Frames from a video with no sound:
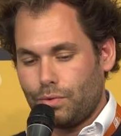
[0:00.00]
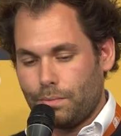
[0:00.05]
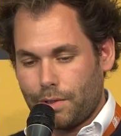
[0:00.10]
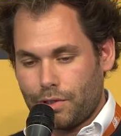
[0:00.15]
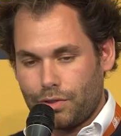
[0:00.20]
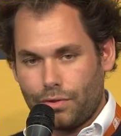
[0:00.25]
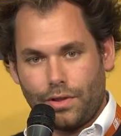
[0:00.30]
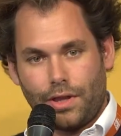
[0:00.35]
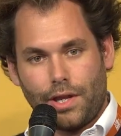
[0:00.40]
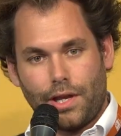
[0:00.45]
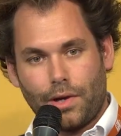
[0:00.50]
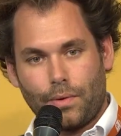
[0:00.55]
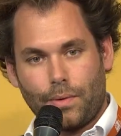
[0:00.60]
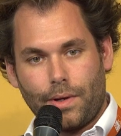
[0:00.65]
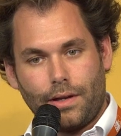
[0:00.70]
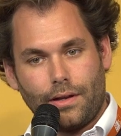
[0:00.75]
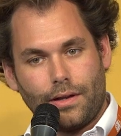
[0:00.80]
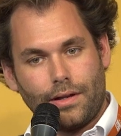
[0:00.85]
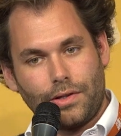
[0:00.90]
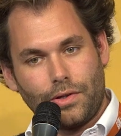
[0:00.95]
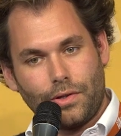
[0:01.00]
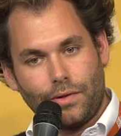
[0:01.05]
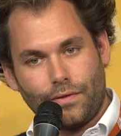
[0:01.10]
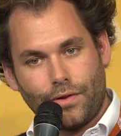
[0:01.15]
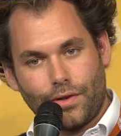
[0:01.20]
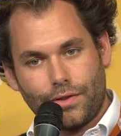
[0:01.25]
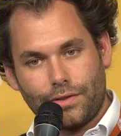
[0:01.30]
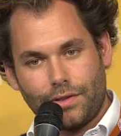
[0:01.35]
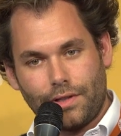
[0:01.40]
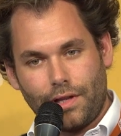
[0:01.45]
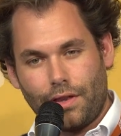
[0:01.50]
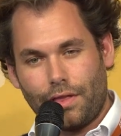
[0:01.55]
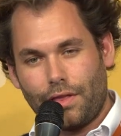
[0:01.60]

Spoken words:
too much on theory at university,